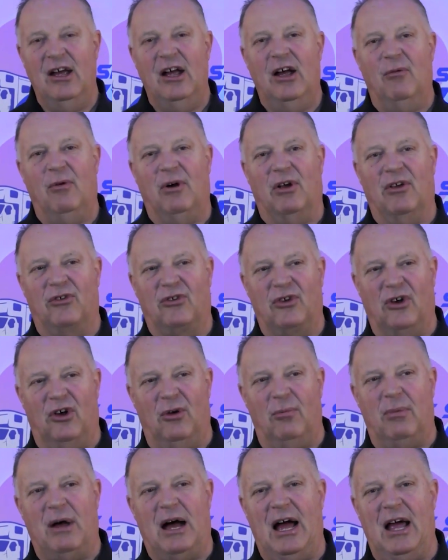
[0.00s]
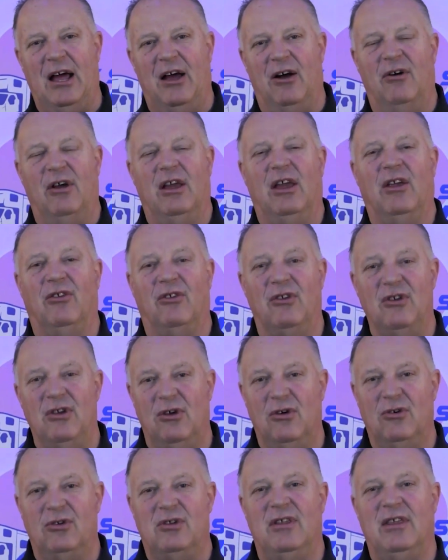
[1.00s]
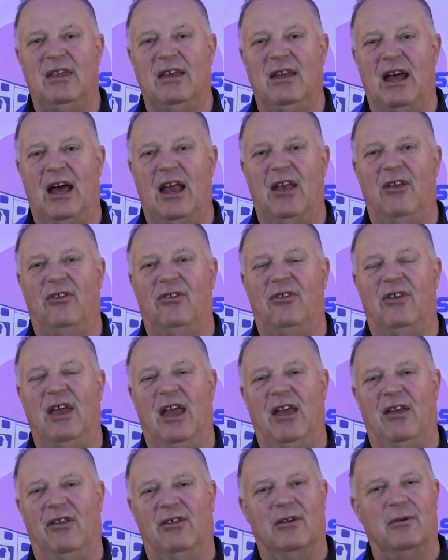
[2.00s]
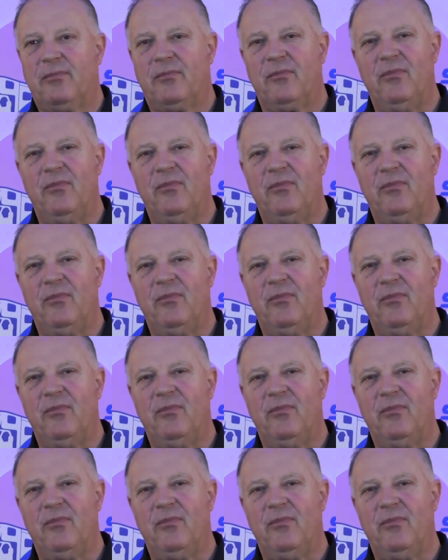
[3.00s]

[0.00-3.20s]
Well, Solbio is new to the United States.